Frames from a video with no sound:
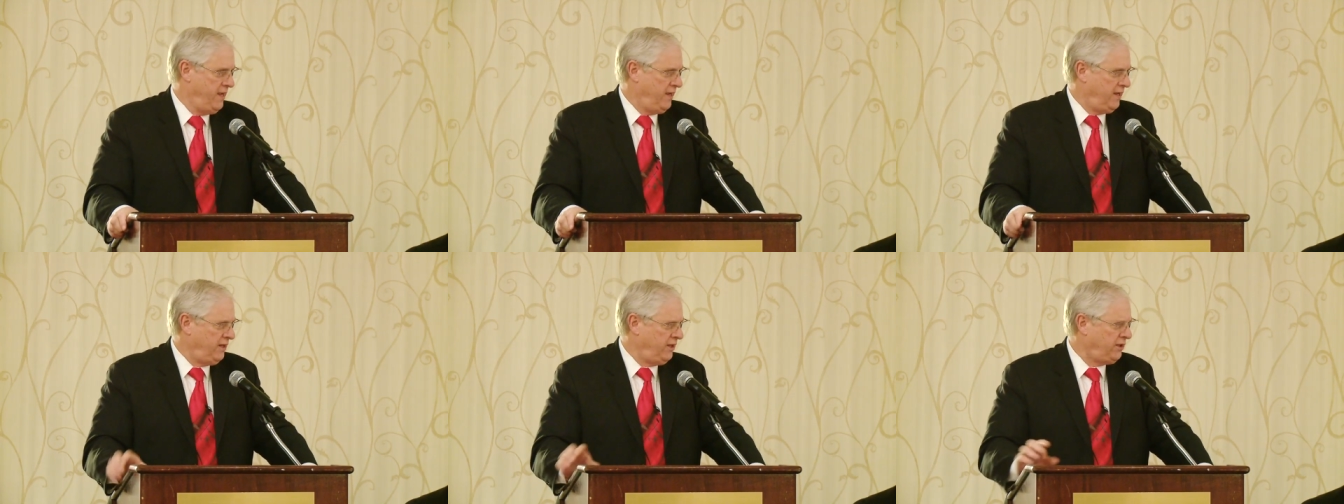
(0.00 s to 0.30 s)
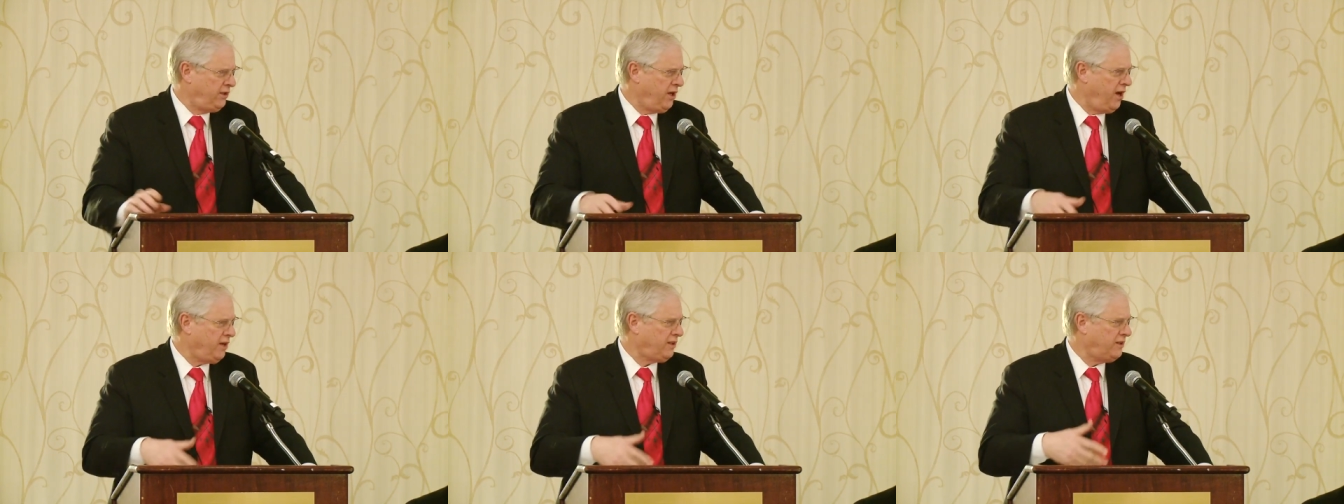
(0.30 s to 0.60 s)
And he
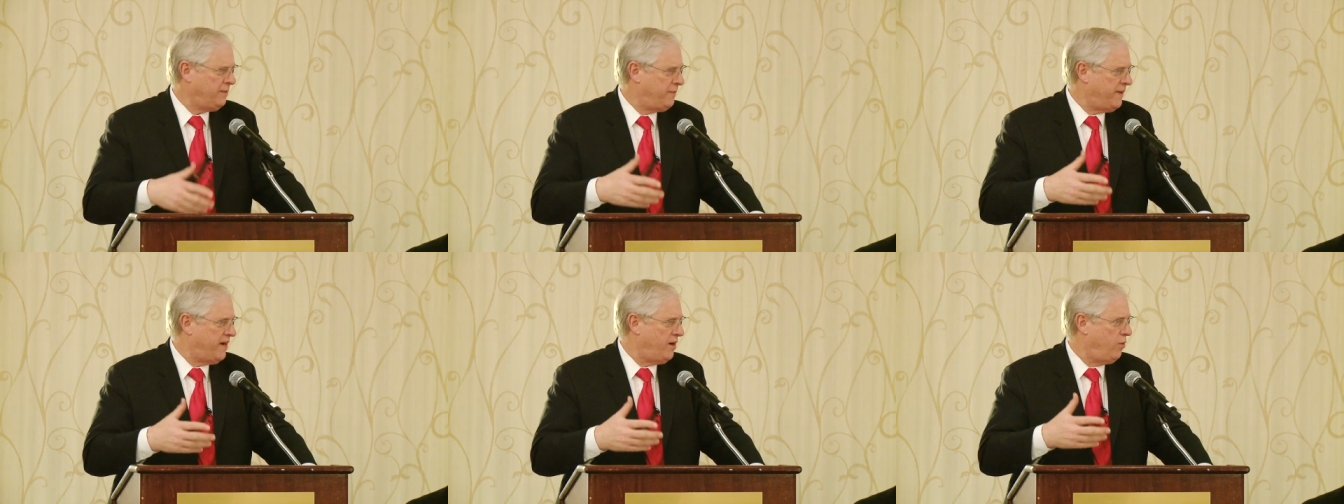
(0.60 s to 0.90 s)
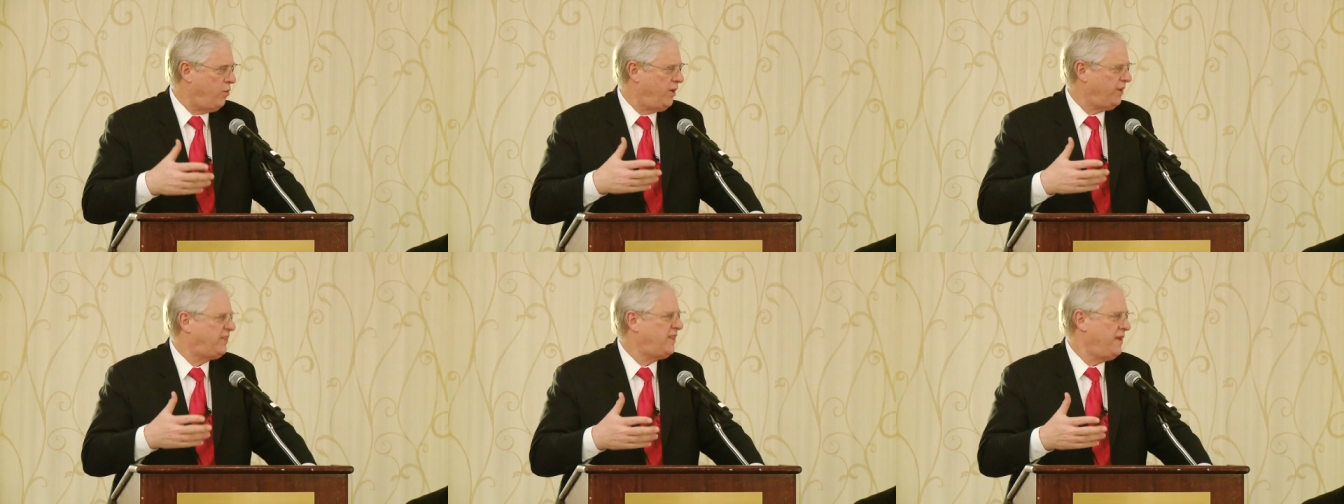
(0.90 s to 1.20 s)
talked about
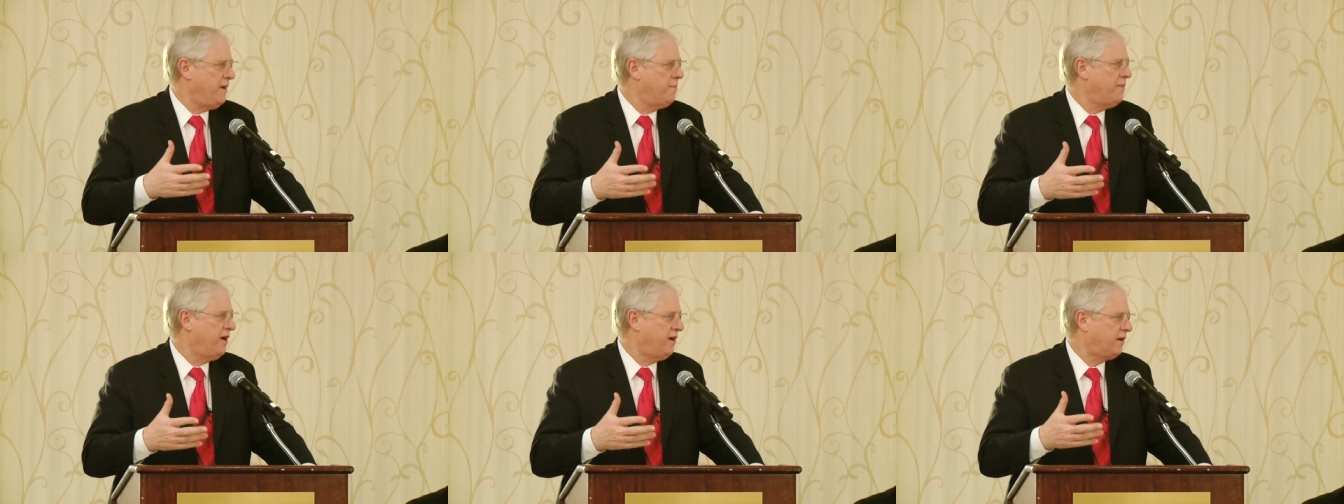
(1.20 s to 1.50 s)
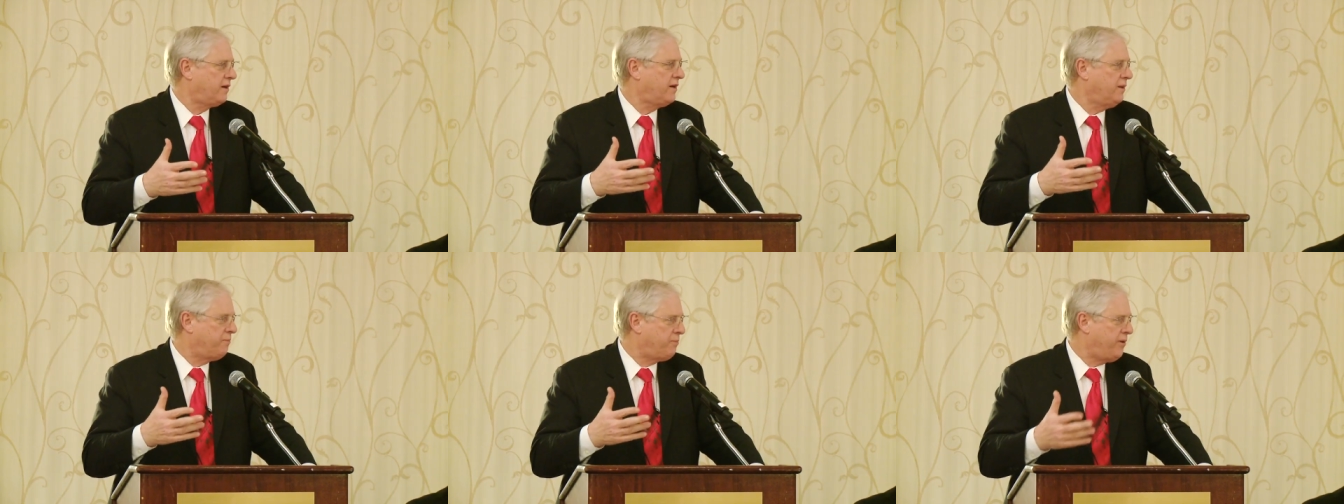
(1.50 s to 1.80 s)
what the
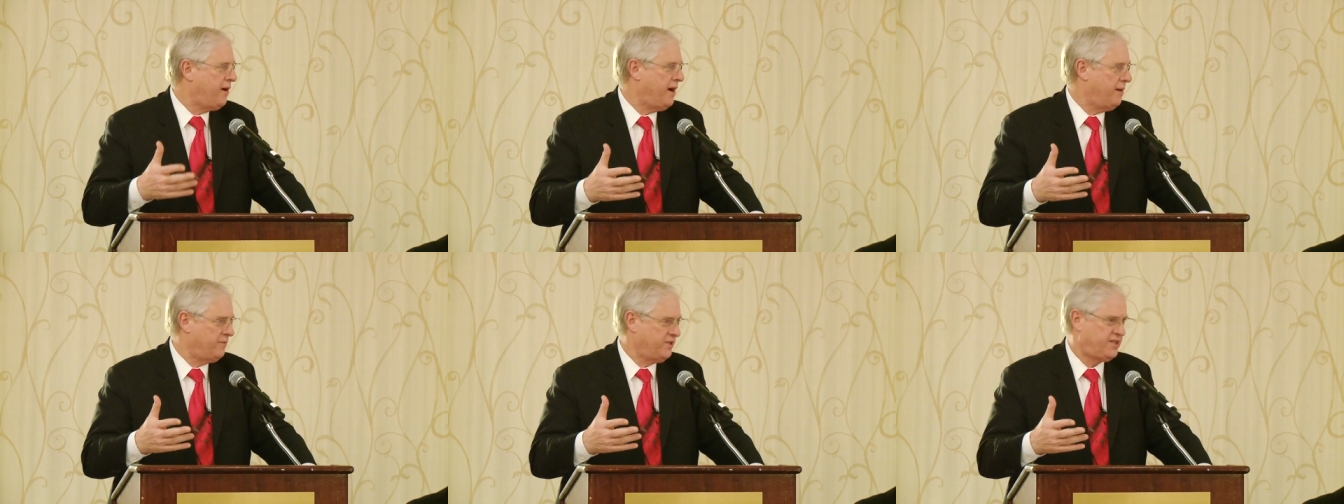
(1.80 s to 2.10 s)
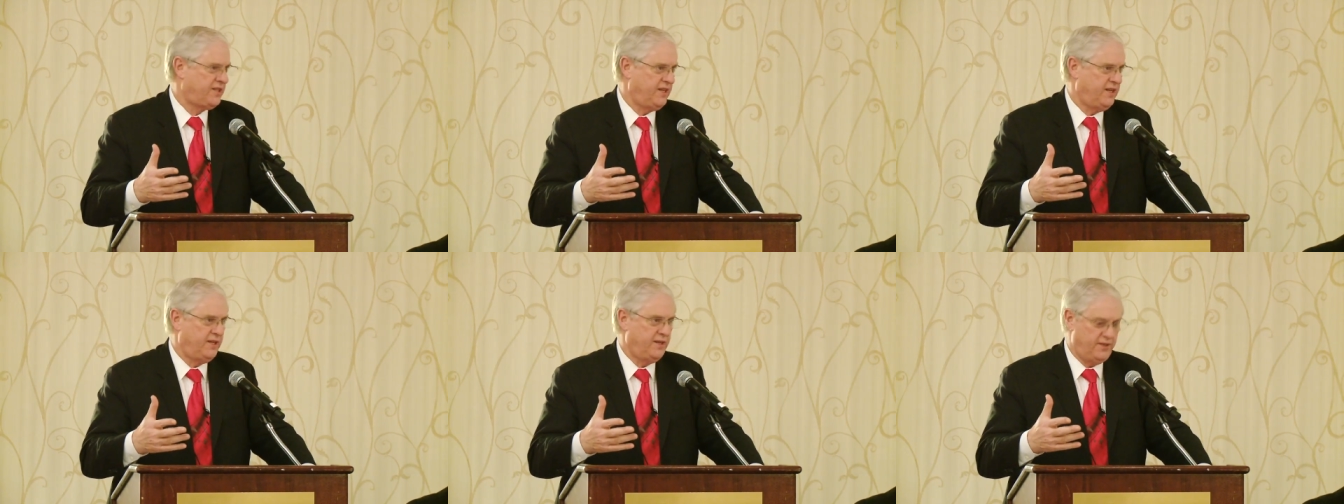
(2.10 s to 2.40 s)
American
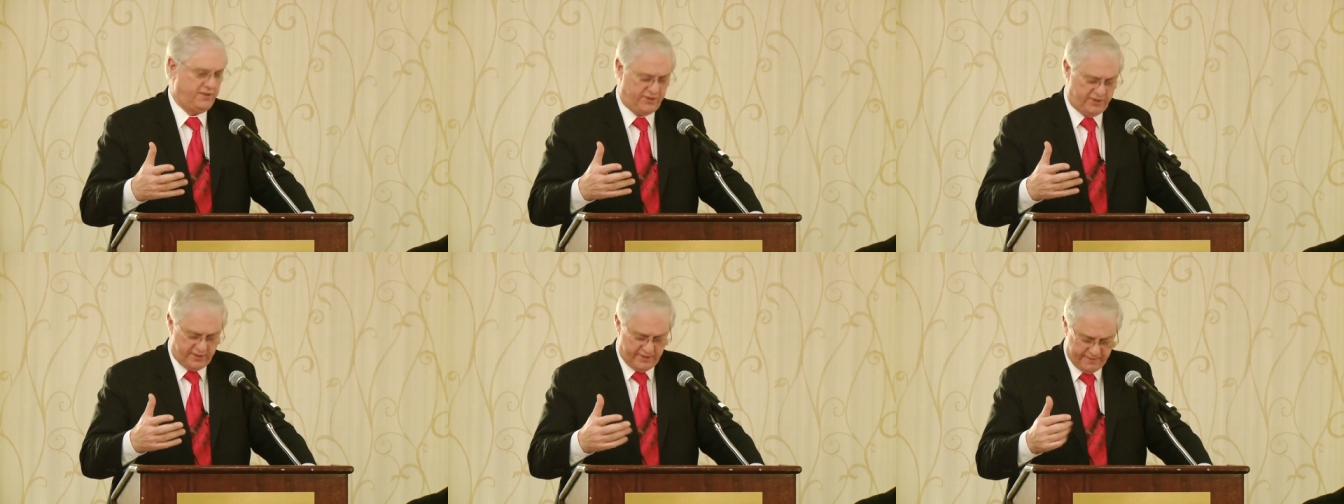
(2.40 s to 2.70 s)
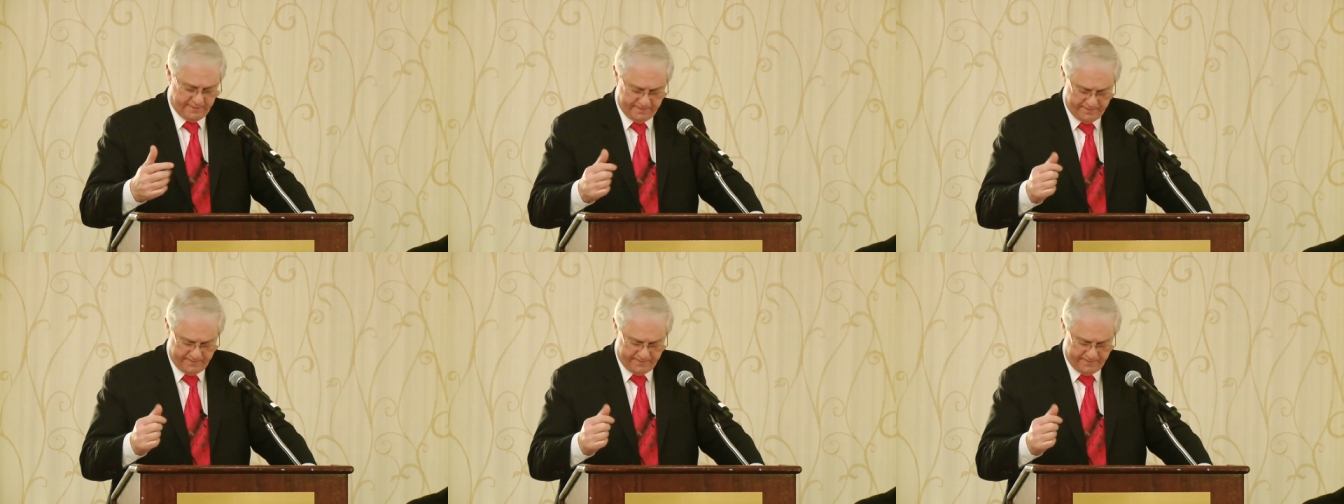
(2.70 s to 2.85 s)
promise is